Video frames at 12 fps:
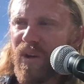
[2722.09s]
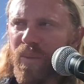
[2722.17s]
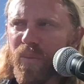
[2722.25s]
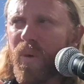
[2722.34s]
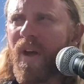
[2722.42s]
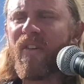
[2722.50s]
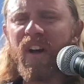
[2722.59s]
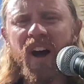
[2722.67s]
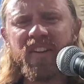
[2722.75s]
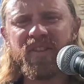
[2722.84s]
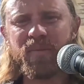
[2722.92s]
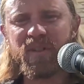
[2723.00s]
But we have a
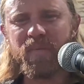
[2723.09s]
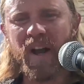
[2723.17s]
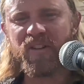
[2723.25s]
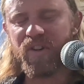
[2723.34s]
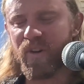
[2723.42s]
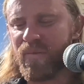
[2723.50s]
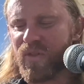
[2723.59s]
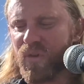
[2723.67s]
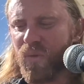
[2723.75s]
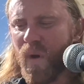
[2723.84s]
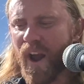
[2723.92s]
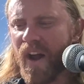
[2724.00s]
custom spectrum to
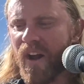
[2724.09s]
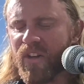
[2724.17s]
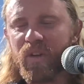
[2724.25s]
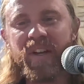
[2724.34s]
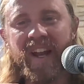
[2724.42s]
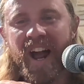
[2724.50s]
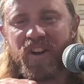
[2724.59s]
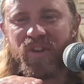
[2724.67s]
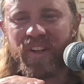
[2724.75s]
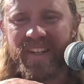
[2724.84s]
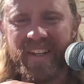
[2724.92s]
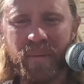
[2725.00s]
where you can
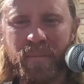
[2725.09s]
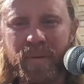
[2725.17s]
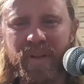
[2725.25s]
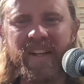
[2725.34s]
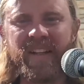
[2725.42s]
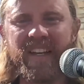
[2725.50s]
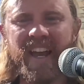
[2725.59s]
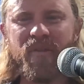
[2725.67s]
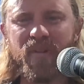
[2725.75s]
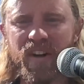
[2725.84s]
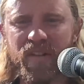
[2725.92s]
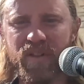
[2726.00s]
actually completely get
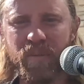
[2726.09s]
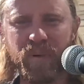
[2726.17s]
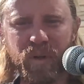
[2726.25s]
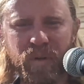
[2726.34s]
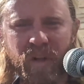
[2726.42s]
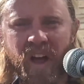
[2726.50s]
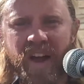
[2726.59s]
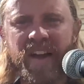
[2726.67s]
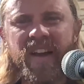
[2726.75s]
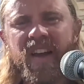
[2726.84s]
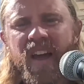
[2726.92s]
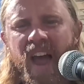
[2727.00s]
rid of the blue light,
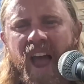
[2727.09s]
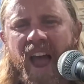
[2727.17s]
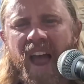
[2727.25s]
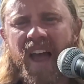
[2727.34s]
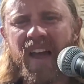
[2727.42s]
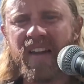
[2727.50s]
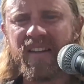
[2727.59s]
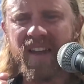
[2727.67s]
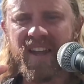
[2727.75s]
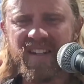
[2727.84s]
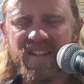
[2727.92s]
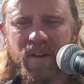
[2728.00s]
and
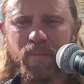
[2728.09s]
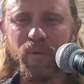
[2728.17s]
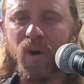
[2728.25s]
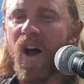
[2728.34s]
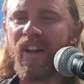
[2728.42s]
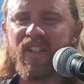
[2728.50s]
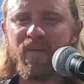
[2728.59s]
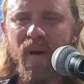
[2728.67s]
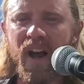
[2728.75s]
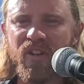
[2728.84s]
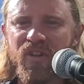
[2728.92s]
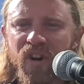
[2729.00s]
it's a broad
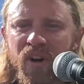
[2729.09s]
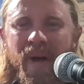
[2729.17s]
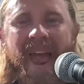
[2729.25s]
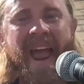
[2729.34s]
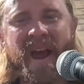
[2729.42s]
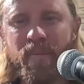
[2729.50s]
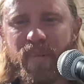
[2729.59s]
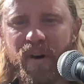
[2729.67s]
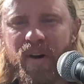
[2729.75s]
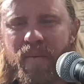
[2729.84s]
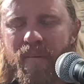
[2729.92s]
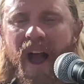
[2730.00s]
spectrum
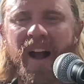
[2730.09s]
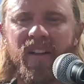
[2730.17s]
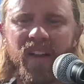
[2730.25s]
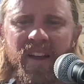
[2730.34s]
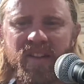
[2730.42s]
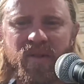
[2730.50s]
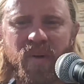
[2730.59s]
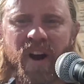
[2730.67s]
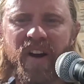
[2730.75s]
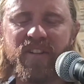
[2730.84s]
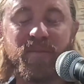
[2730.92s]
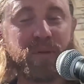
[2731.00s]
amber backlight to
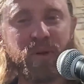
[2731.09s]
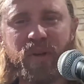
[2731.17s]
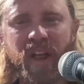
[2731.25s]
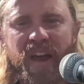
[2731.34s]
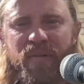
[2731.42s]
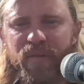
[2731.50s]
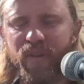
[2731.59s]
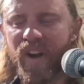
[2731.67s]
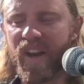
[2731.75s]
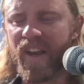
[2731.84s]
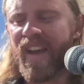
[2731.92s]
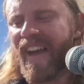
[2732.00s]
where it's blue light
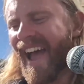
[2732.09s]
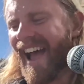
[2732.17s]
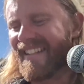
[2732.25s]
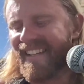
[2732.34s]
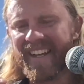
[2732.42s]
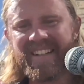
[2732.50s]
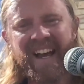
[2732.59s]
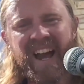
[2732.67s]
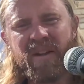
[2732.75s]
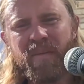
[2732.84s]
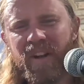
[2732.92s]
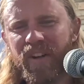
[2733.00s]
free, has a
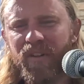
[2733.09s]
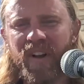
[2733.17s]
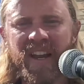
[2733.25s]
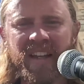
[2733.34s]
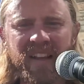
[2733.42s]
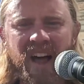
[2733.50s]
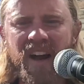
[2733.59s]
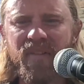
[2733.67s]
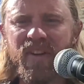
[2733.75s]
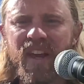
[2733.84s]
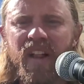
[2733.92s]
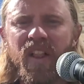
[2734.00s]
tiny bit of green, a lot of
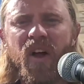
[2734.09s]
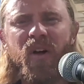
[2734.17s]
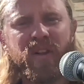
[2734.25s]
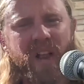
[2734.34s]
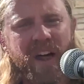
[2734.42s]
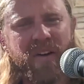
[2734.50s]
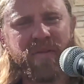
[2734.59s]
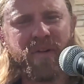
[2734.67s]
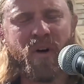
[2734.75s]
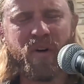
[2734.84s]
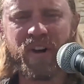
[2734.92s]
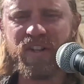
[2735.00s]
yellow, a lot of
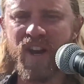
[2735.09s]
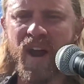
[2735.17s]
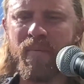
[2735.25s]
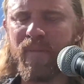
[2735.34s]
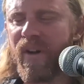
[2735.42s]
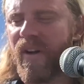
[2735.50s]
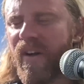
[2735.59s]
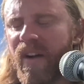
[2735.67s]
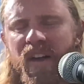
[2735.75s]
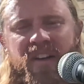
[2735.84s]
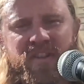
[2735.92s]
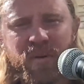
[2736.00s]
orange, amber,
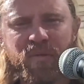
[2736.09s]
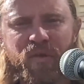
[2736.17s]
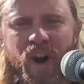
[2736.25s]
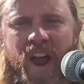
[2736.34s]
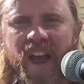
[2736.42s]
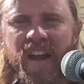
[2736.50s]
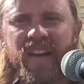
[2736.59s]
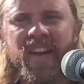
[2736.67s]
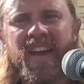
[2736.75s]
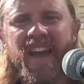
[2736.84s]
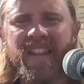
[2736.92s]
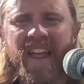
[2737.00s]
some red,
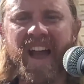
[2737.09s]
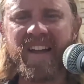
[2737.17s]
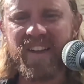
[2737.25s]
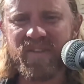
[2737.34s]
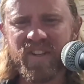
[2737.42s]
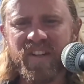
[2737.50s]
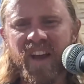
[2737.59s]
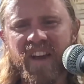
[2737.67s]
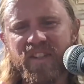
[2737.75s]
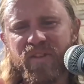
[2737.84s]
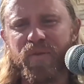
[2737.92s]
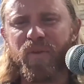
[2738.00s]
and that gives a
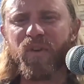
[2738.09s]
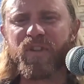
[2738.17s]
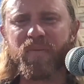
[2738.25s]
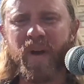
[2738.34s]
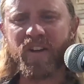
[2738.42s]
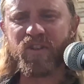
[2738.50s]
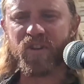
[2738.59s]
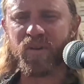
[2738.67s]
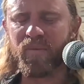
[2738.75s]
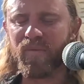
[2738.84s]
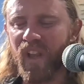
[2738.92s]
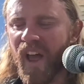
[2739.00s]
nice full
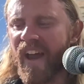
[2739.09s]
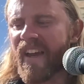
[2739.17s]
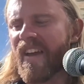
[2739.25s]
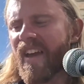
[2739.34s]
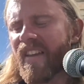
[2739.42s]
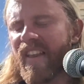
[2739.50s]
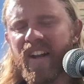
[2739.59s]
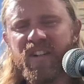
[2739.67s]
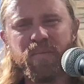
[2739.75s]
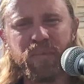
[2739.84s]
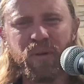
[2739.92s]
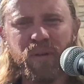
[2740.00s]
spectrum light that is
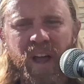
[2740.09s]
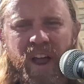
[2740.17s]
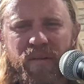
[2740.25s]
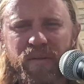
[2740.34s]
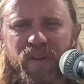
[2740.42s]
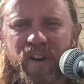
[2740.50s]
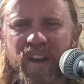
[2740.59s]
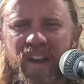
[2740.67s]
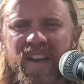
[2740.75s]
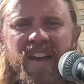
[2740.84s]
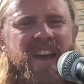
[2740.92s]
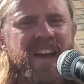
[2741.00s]
blue light
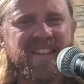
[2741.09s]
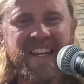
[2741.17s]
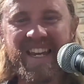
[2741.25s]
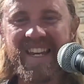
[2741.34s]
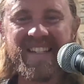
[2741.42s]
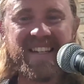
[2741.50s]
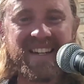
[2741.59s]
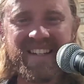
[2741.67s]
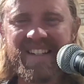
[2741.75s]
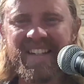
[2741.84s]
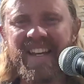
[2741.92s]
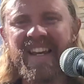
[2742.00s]
free. It's easy to
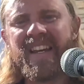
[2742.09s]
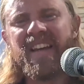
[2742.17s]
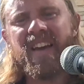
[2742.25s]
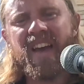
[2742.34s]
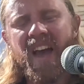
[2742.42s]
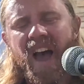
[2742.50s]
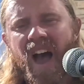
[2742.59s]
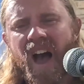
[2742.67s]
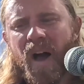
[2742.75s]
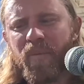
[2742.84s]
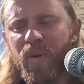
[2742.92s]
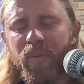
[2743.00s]
see.
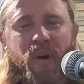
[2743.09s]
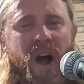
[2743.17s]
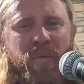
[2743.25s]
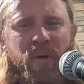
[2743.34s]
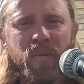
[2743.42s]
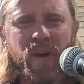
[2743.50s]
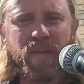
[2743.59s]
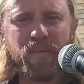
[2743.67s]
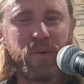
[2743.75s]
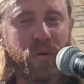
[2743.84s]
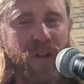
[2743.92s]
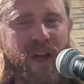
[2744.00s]
The problem with
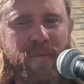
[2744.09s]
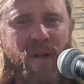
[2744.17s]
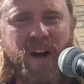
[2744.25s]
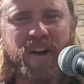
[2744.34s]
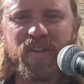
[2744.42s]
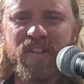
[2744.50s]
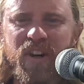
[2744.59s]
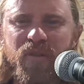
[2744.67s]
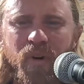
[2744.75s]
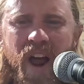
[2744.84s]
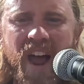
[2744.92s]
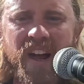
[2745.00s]
blue light blockers that are
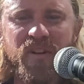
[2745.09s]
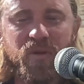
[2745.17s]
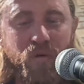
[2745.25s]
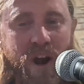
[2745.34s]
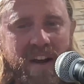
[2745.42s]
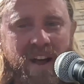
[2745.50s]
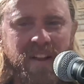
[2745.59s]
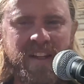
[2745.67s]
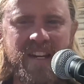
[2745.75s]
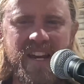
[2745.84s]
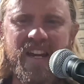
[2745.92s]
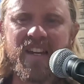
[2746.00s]
red
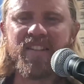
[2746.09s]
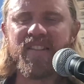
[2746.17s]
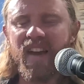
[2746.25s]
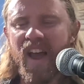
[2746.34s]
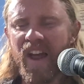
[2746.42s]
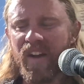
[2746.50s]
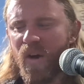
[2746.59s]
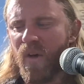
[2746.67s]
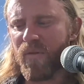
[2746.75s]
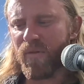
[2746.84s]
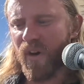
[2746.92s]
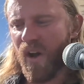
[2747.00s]
LEDs, and
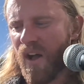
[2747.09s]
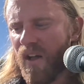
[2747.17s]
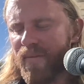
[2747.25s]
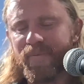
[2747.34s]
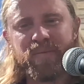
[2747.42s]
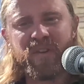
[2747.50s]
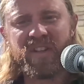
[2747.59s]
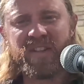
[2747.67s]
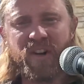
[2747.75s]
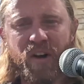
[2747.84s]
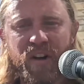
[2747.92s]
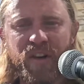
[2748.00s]
overall
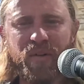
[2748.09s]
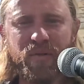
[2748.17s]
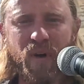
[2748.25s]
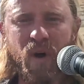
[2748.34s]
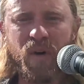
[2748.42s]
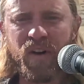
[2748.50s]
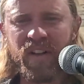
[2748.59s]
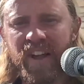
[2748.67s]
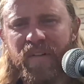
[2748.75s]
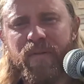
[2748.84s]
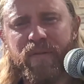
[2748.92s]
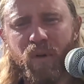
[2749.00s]
turning your phone on
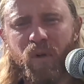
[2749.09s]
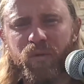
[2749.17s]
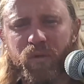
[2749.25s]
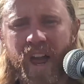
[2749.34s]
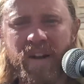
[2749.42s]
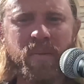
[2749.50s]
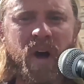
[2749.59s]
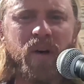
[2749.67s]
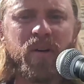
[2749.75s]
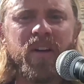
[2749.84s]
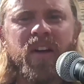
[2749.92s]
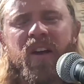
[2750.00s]
full red
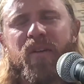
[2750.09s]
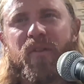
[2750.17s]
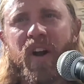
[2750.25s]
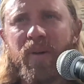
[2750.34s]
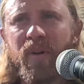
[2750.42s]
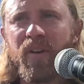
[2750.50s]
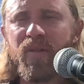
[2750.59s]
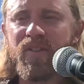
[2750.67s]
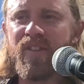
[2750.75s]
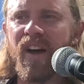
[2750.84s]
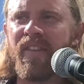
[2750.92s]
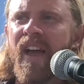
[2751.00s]
mode, for anyone who's
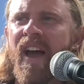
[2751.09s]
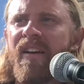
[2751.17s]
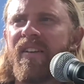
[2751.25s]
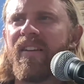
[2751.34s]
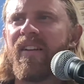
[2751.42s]
done that,